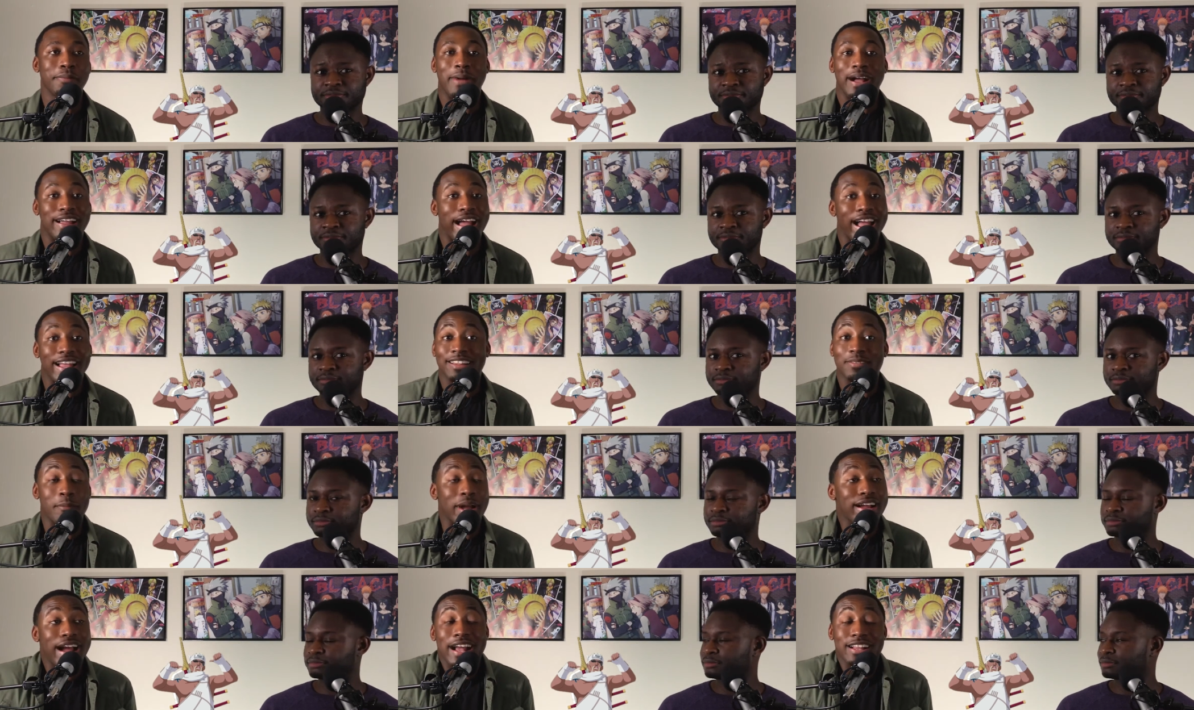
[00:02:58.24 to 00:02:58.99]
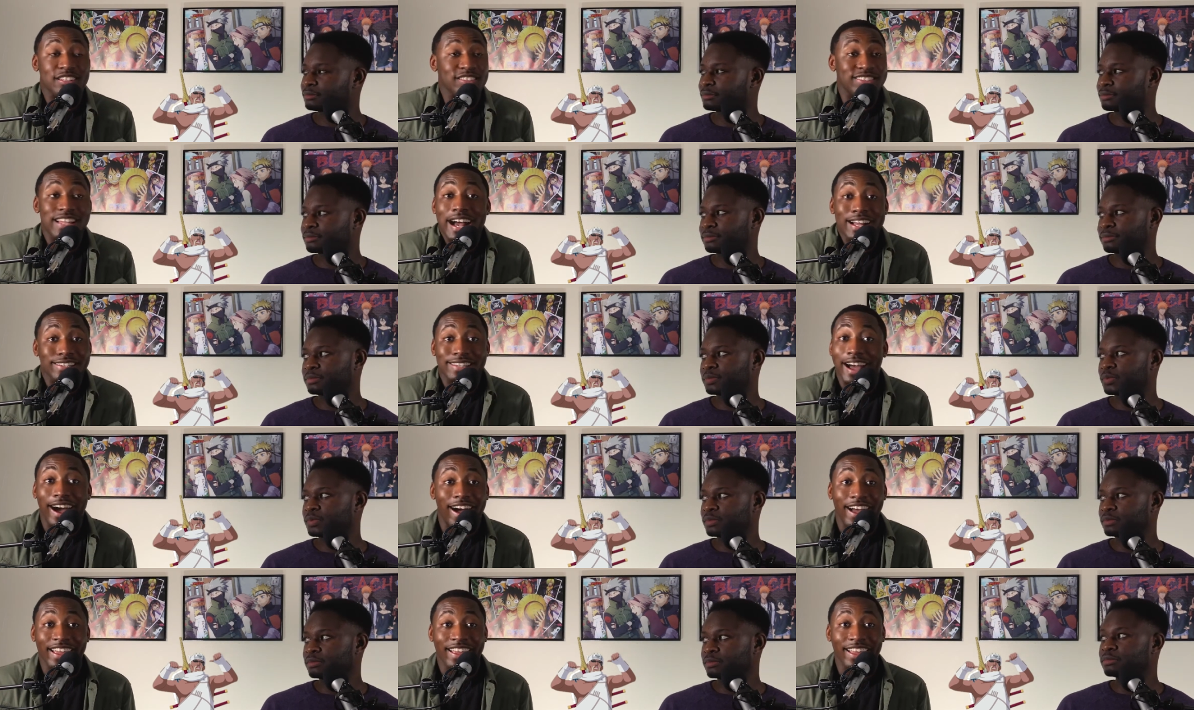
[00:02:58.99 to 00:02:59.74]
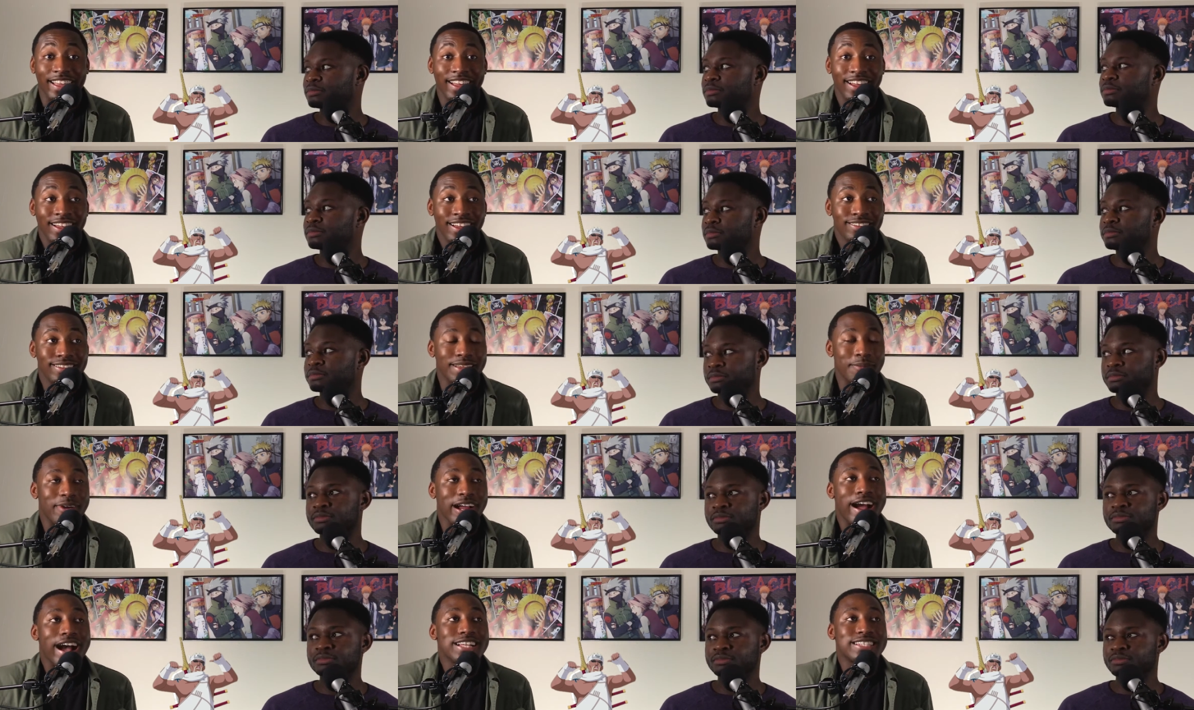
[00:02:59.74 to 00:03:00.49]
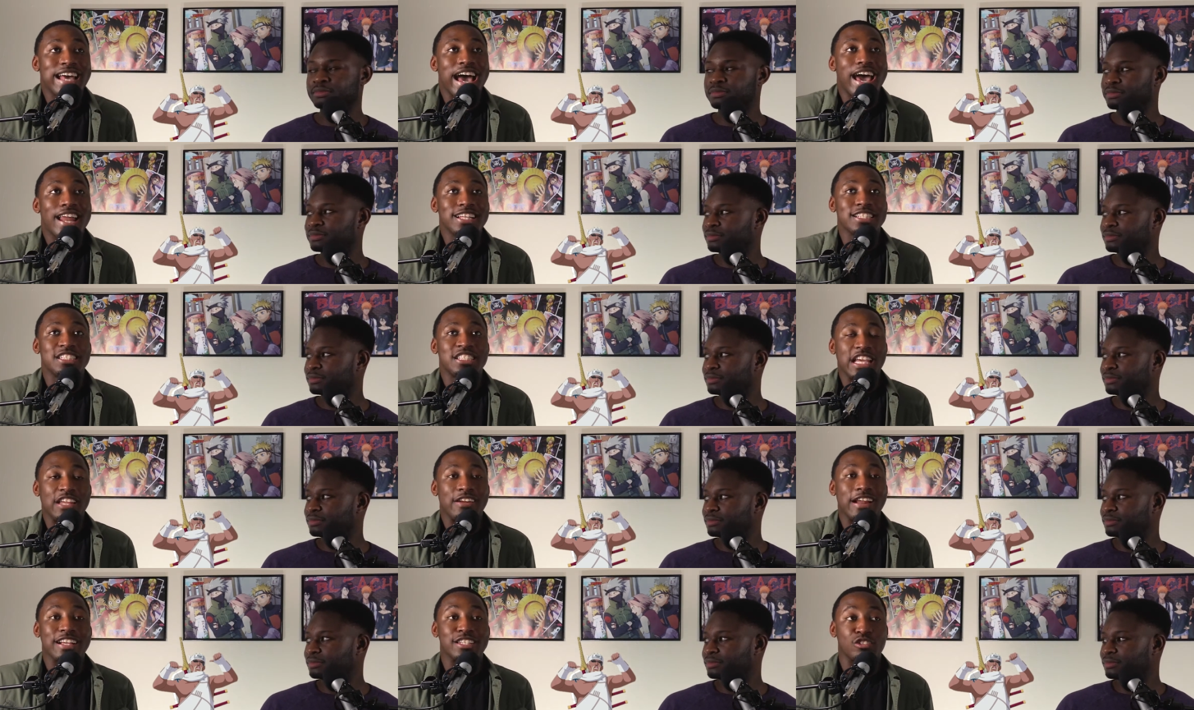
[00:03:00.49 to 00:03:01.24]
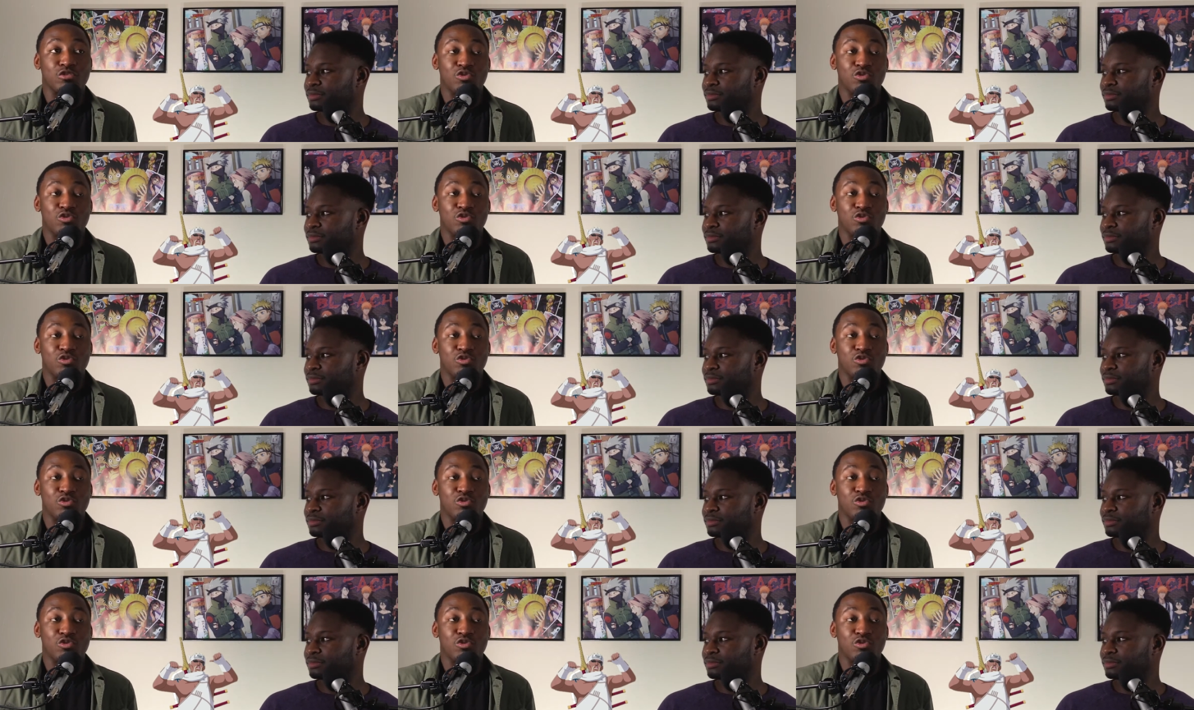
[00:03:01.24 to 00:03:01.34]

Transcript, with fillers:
Speaker 1: legit, my guy, my guy does not die. Like my guy's had his shit